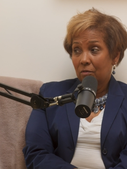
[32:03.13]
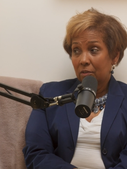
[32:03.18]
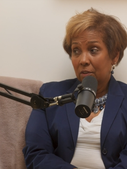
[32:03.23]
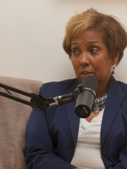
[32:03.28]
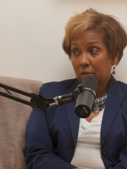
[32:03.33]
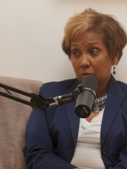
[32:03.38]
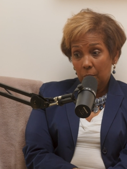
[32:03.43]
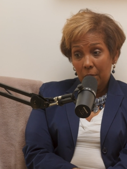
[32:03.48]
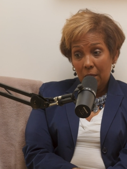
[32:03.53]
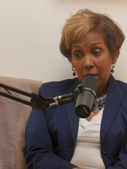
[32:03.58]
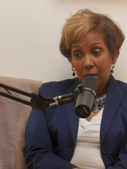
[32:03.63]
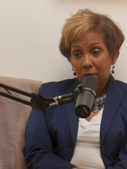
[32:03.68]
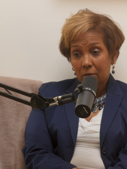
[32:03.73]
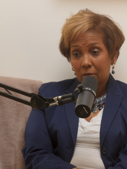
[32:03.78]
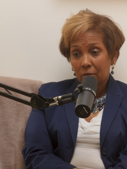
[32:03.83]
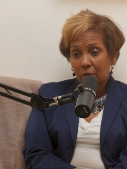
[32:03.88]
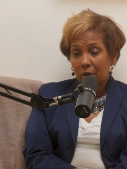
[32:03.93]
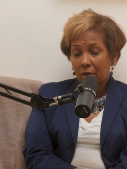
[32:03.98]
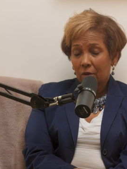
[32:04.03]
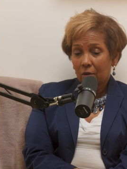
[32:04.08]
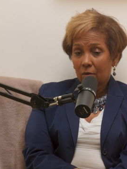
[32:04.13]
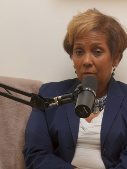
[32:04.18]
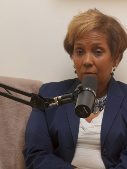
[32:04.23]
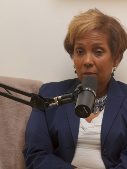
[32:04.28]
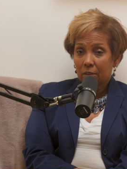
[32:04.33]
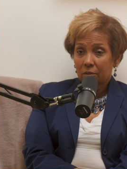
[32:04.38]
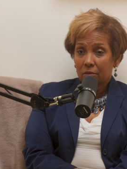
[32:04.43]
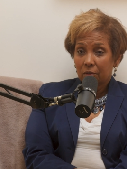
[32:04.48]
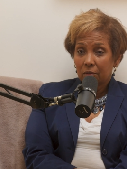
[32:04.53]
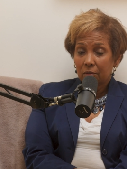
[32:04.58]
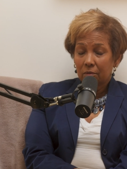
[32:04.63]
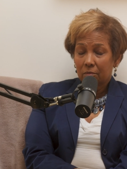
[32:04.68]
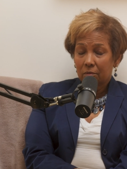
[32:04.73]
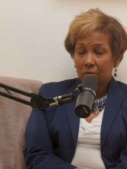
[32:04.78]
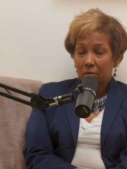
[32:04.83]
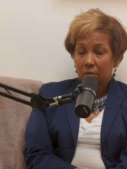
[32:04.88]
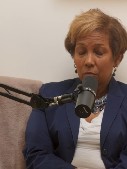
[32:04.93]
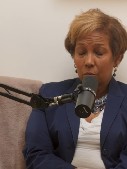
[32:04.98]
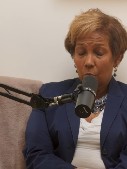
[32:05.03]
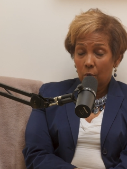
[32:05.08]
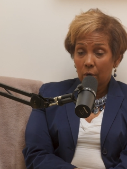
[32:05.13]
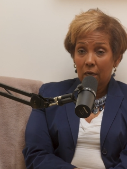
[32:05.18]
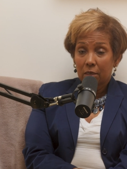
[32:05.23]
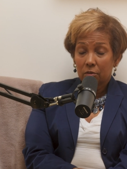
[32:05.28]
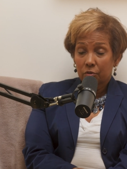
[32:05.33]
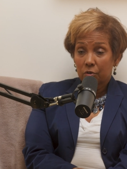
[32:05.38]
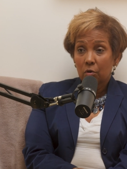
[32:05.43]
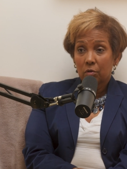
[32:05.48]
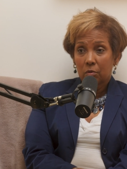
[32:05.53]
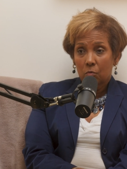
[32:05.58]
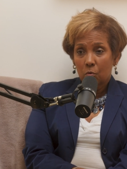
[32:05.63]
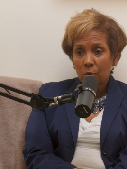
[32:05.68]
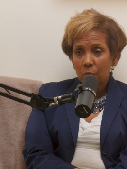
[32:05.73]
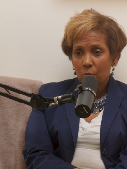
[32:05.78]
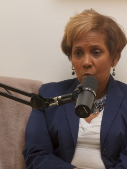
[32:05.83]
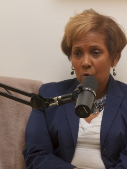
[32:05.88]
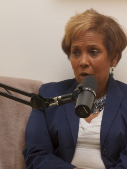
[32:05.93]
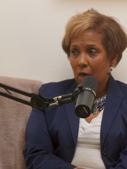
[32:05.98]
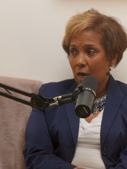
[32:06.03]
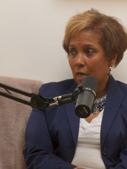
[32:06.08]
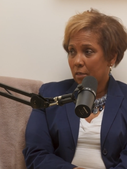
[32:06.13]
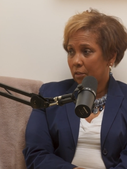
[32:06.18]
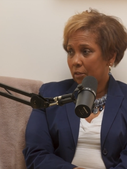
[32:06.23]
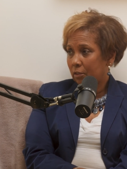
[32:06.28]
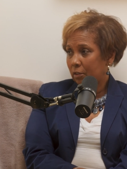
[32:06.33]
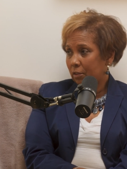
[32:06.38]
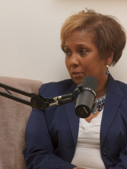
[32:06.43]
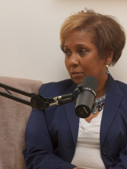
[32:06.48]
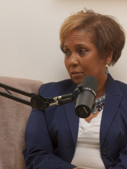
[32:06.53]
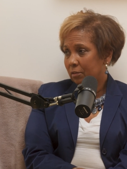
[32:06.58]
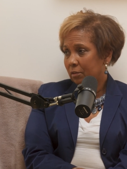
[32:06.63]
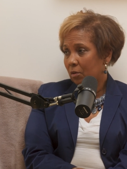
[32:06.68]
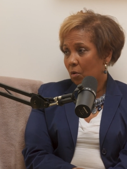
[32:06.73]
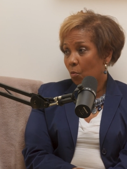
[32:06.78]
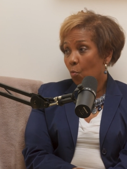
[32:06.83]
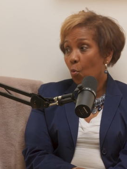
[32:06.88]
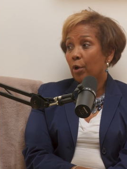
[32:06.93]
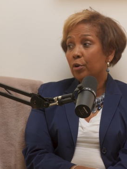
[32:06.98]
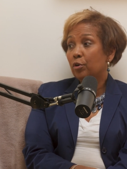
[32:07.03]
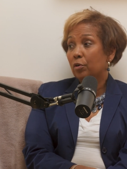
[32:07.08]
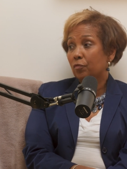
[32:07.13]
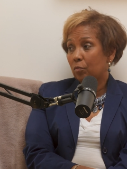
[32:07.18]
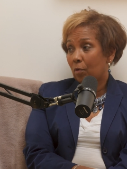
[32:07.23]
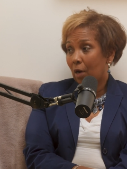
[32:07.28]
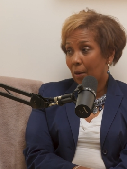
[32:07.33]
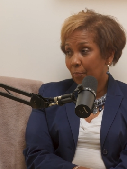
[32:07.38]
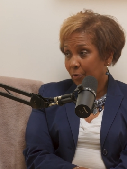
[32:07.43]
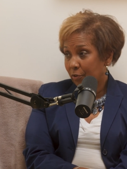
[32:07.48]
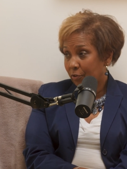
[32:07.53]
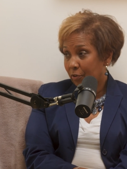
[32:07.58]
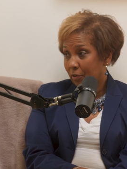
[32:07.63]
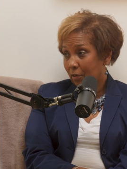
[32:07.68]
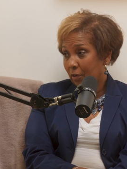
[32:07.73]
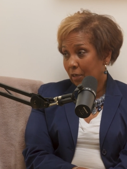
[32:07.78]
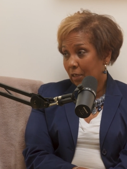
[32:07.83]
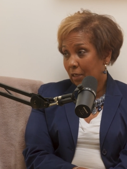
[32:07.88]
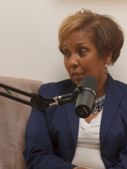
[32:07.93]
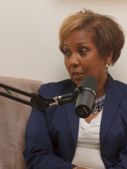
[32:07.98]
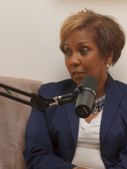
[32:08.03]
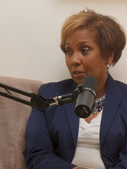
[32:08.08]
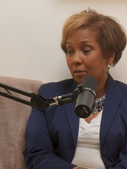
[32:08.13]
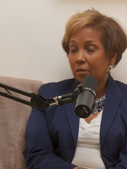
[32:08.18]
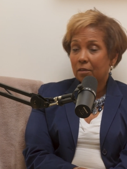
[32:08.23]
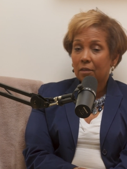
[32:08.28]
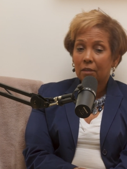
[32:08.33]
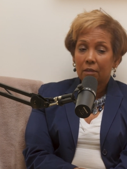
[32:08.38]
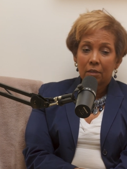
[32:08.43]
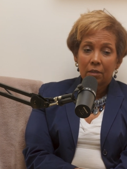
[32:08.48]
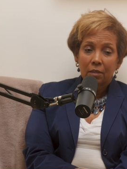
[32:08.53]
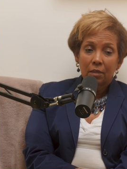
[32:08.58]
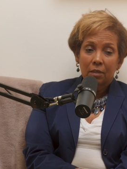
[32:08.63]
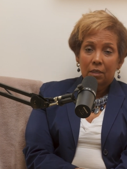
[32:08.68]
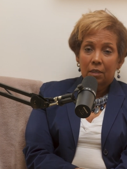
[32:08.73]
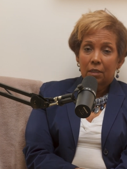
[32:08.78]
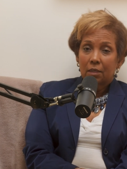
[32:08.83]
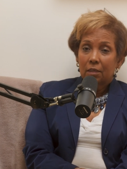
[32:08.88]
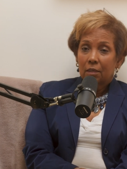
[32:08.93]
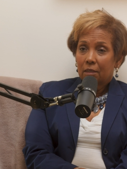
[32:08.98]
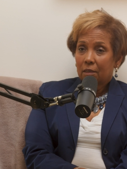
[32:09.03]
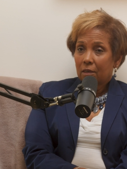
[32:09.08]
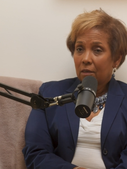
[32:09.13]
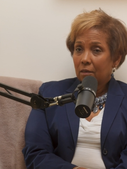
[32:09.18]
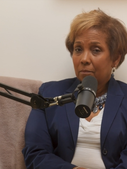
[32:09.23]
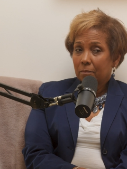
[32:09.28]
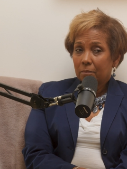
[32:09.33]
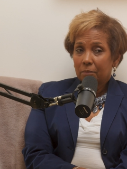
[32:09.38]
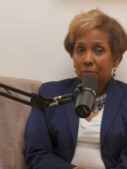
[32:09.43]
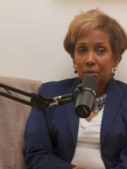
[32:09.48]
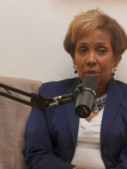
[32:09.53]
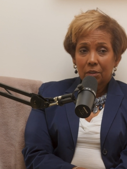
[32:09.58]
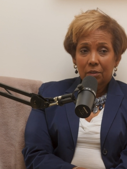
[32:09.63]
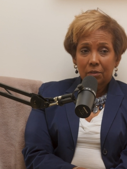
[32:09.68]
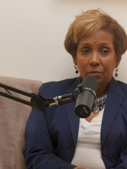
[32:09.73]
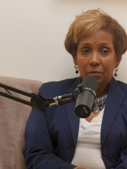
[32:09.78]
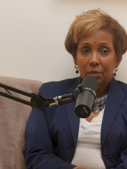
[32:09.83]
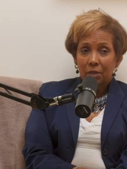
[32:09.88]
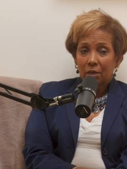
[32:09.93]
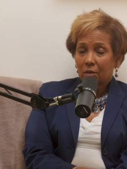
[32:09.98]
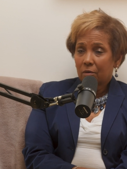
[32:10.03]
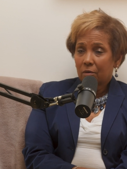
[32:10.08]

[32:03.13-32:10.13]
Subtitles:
who says, "Well, it's a the war college is a wonderful opportunity, and to